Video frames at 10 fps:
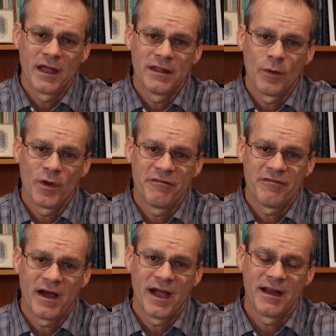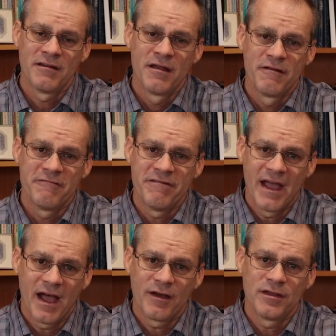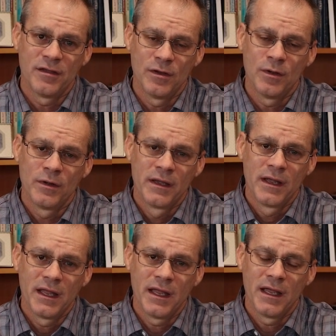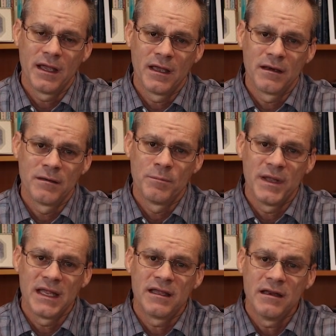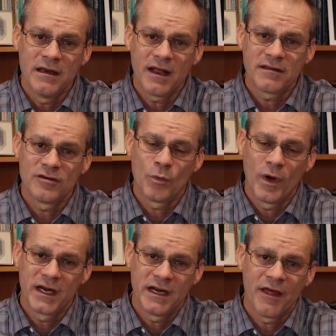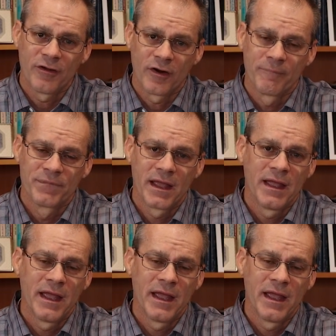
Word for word: and that we find value in being connected to one another